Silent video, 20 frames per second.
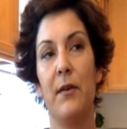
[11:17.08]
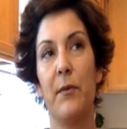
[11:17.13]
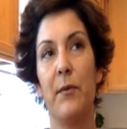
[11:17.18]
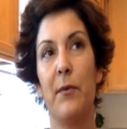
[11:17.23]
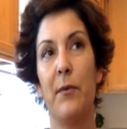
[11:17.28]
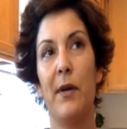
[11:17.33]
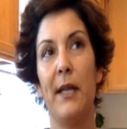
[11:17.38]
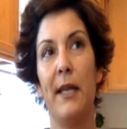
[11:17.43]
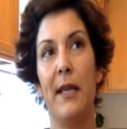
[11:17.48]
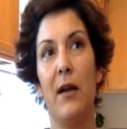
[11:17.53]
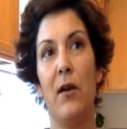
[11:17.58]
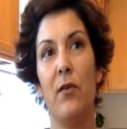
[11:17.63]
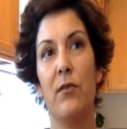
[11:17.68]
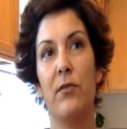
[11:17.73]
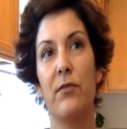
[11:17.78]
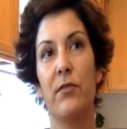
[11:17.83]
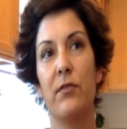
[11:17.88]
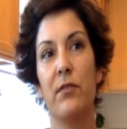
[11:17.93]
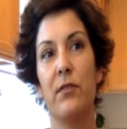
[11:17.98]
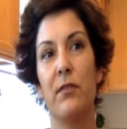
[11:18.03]
what
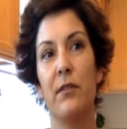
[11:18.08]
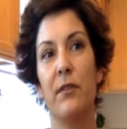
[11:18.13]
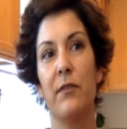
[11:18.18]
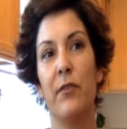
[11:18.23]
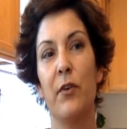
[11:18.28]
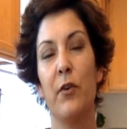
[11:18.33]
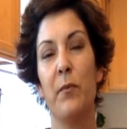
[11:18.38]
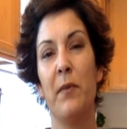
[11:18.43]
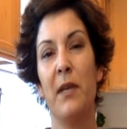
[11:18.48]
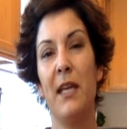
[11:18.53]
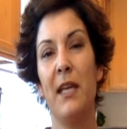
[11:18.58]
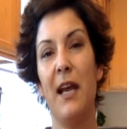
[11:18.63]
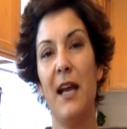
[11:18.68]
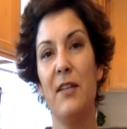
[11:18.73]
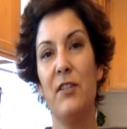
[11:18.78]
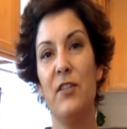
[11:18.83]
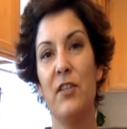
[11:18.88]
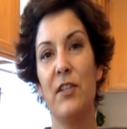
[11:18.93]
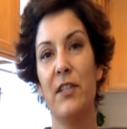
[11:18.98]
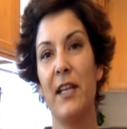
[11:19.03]
else? For me, I
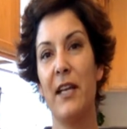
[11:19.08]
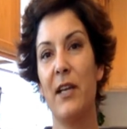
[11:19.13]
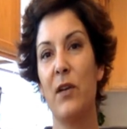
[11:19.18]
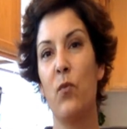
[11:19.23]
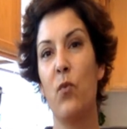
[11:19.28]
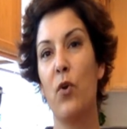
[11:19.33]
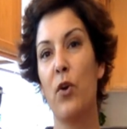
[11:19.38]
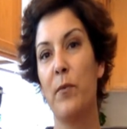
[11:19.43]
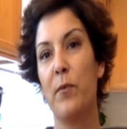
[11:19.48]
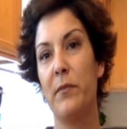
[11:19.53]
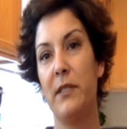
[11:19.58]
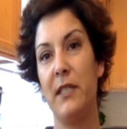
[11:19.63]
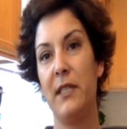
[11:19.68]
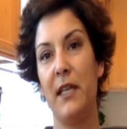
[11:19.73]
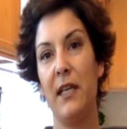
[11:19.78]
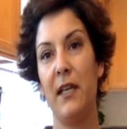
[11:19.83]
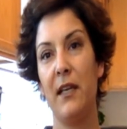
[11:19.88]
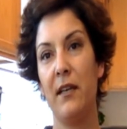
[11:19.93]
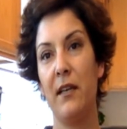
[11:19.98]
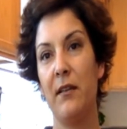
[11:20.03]
just like warm
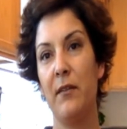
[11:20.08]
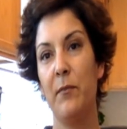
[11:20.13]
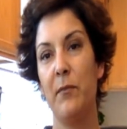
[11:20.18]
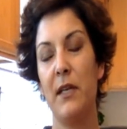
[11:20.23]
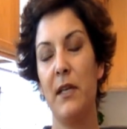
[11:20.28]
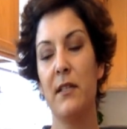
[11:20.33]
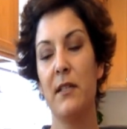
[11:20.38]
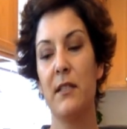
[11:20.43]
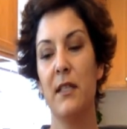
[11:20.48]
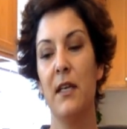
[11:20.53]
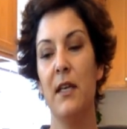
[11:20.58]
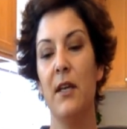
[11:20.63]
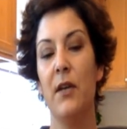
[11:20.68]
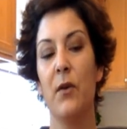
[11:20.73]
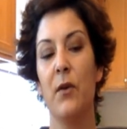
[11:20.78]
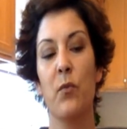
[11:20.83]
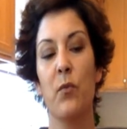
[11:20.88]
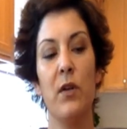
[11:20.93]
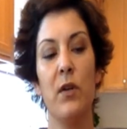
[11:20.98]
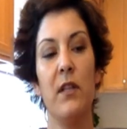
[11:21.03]
tea because
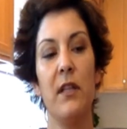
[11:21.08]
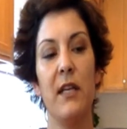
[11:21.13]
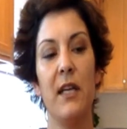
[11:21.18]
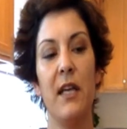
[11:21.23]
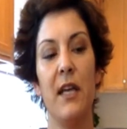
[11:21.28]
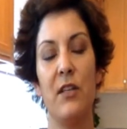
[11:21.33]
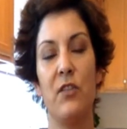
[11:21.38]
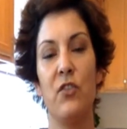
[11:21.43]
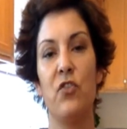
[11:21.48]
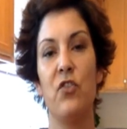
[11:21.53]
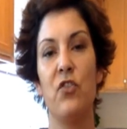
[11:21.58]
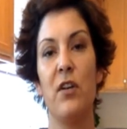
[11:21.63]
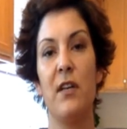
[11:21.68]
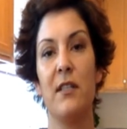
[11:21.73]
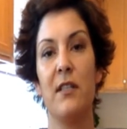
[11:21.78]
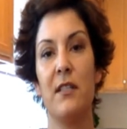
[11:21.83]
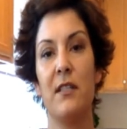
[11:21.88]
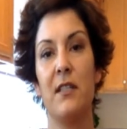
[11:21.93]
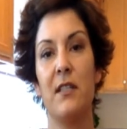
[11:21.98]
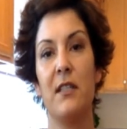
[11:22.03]
really it's
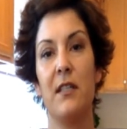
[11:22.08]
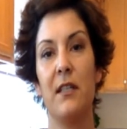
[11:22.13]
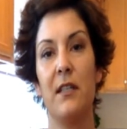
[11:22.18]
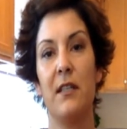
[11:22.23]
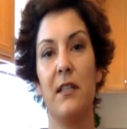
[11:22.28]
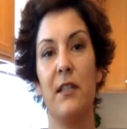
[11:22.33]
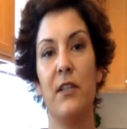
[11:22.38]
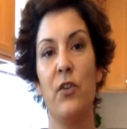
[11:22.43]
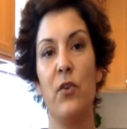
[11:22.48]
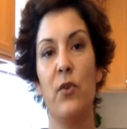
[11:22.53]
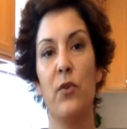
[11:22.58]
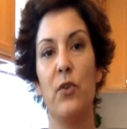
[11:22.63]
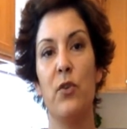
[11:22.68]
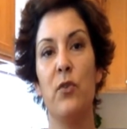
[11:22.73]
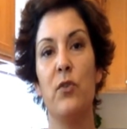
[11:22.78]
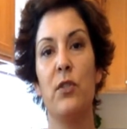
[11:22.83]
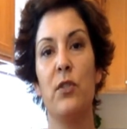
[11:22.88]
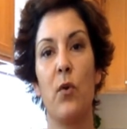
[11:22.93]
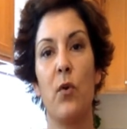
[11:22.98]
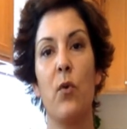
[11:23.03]
just you're
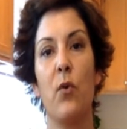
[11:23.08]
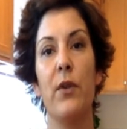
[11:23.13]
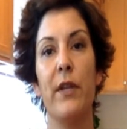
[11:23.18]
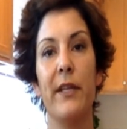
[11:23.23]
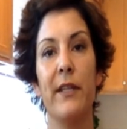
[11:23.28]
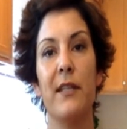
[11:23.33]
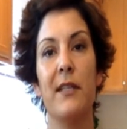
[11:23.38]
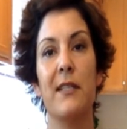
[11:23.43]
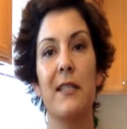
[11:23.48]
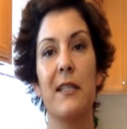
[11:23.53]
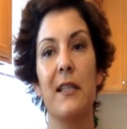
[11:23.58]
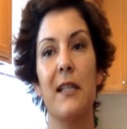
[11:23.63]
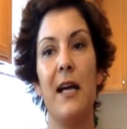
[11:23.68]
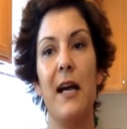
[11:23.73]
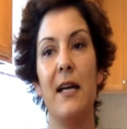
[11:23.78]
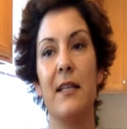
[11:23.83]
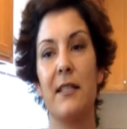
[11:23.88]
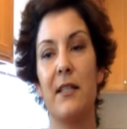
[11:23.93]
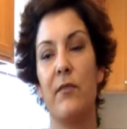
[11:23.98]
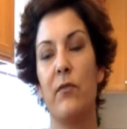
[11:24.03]
used to holding this
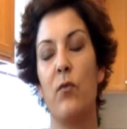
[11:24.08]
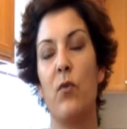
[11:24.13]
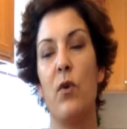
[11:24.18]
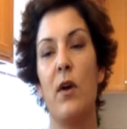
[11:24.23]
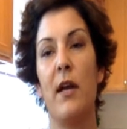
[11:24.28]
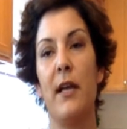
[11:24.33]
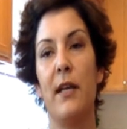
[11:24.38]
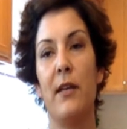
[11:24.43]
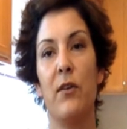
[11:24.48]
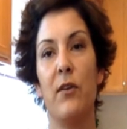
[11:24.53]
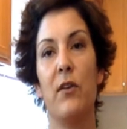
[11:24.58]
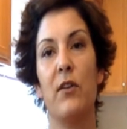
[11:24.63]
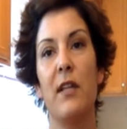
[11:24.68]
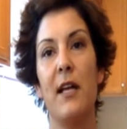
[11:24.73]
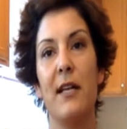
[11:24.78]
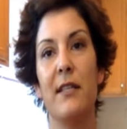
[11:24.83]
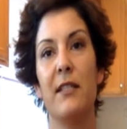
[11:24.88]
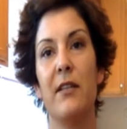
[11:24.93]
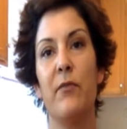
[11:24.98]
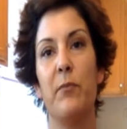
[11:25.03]
glass of wine or
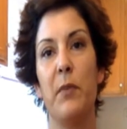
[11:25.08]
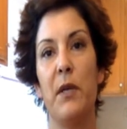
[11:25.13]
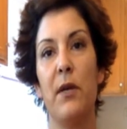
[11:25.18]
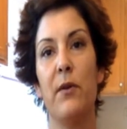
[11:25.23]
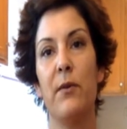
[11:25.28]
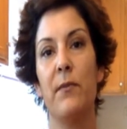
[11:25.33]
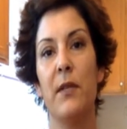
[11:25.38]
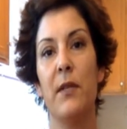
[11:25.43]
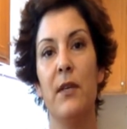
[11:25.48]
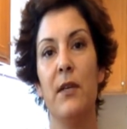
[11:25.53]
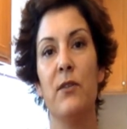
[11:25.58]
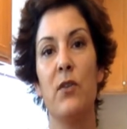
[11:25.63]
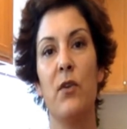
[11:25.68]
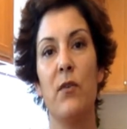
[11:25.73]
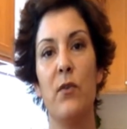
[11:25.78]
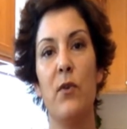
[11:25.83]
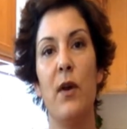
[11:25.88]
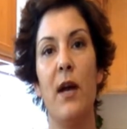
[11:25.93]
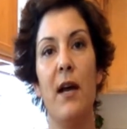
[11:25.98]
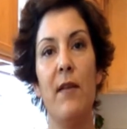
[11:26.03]
glass of beer. So if
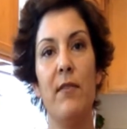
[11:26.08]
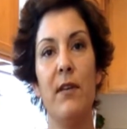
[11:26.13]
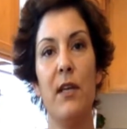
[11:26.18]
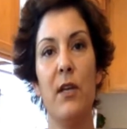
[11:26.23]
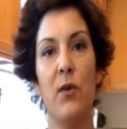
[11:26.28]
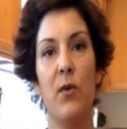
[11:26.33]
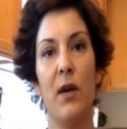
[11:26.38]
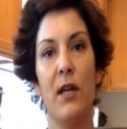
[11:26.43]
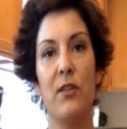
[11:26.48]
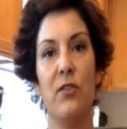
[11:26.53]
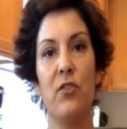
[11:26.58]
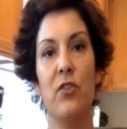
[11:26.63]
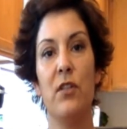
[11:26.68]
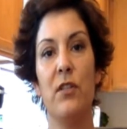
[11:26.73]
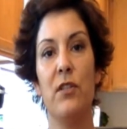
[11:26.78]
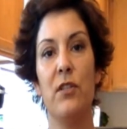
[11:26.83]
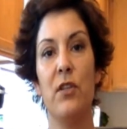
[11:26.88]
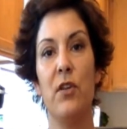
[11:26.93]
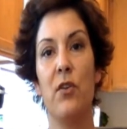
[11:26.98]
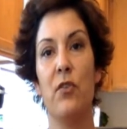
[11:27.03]
you have any
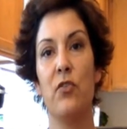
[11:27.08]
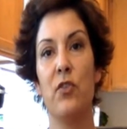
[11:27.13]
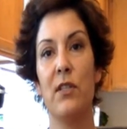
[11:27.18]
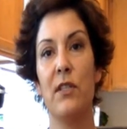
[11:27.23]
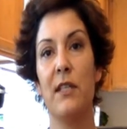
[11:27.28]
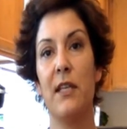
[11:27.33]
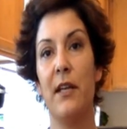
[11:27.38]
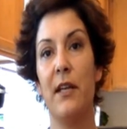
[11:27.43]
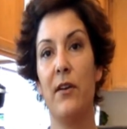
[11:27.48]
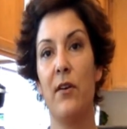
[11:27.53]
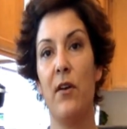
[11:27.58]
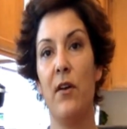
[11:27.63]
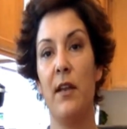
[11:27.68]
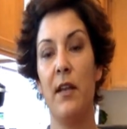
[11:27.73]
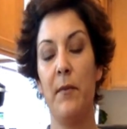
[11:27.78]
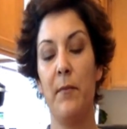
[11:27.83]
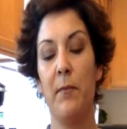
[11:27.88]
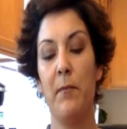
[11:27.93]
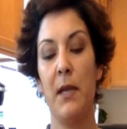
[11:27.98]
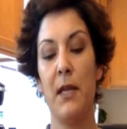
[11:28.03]
questions and you're just getting on,
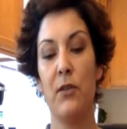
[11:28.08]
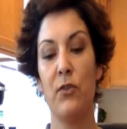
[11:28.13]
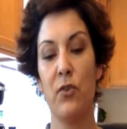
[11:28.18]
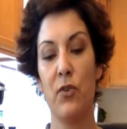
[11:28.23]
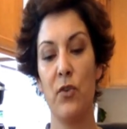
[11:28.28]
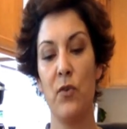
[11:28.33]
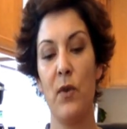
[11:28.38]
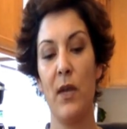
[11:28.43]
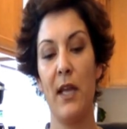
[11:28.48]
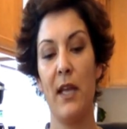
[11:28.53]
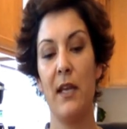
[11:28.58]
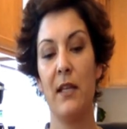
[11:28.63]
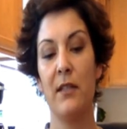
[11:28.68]
make sure you